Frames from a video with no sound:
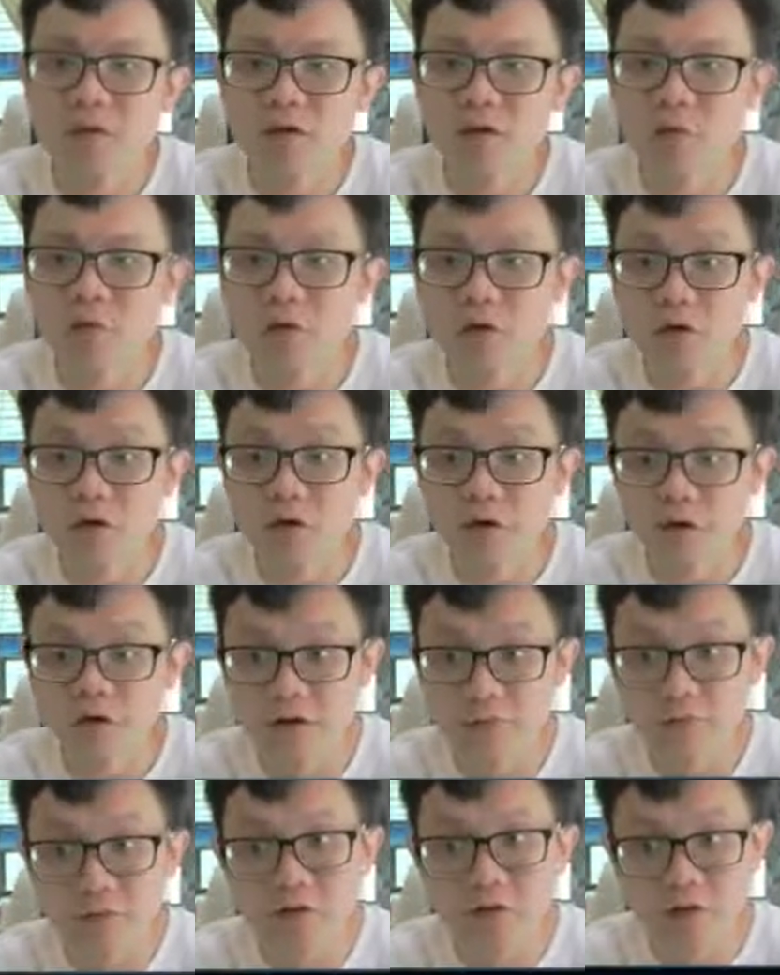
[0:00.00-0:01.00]

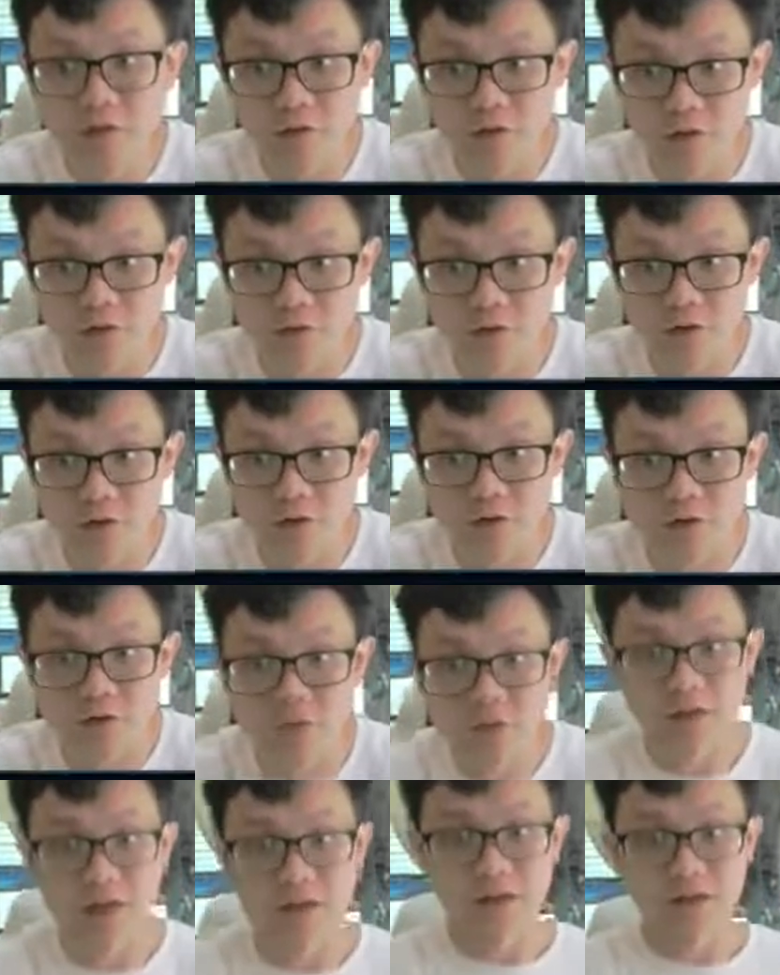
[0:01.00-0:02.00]
volume you know what's volume
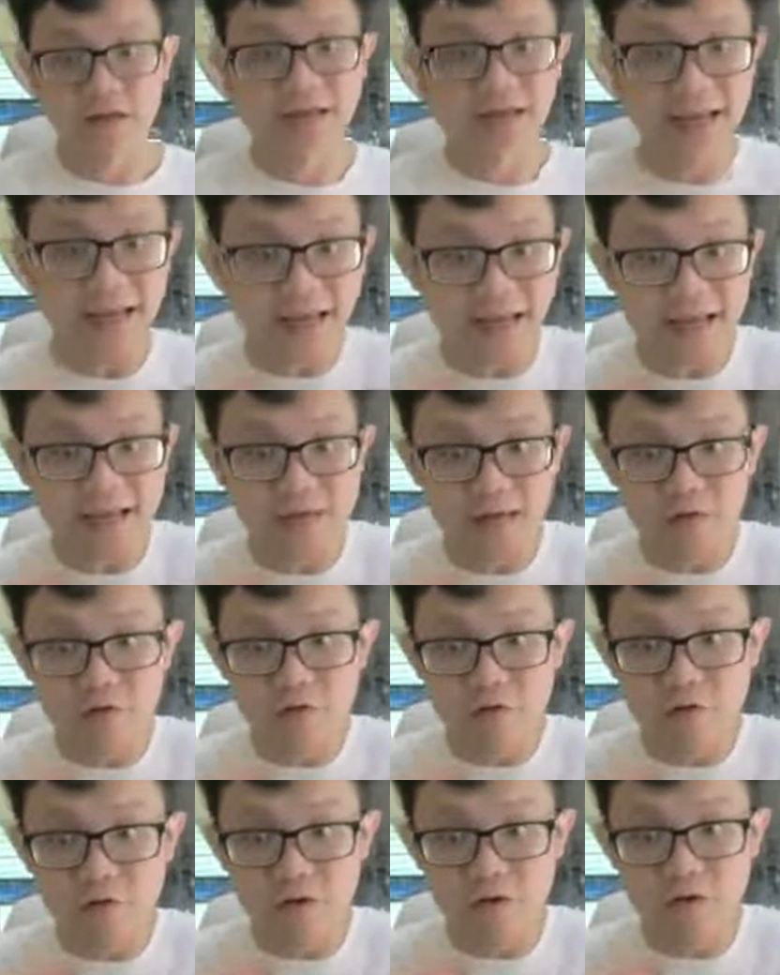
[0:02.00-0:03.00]
a lot the air and the
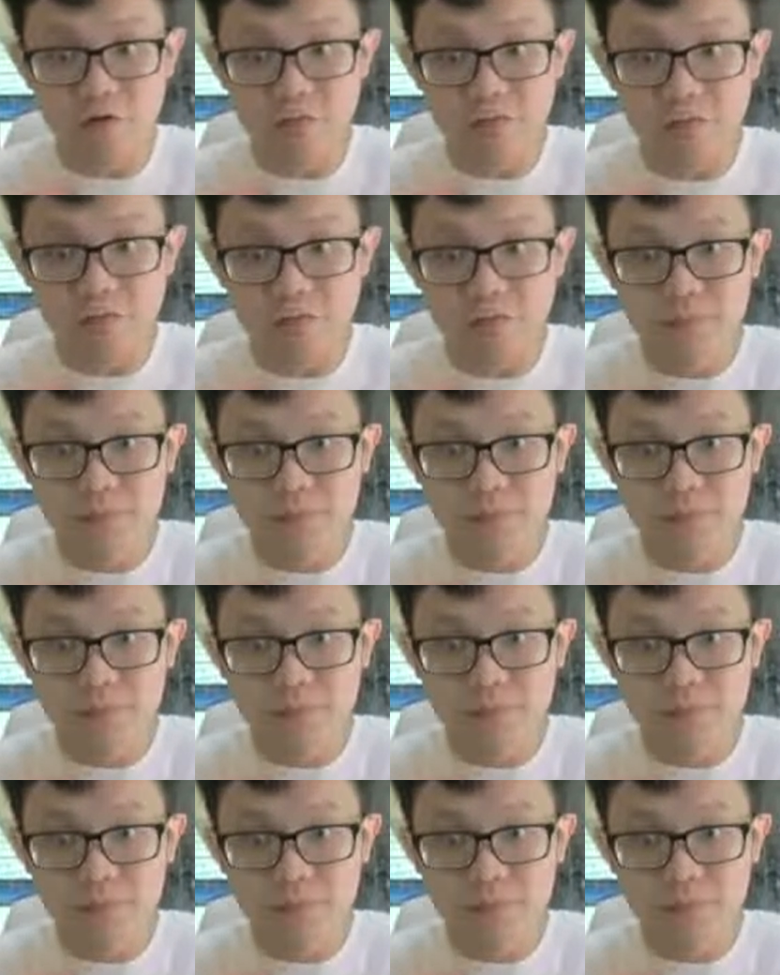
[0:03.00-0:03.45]
volume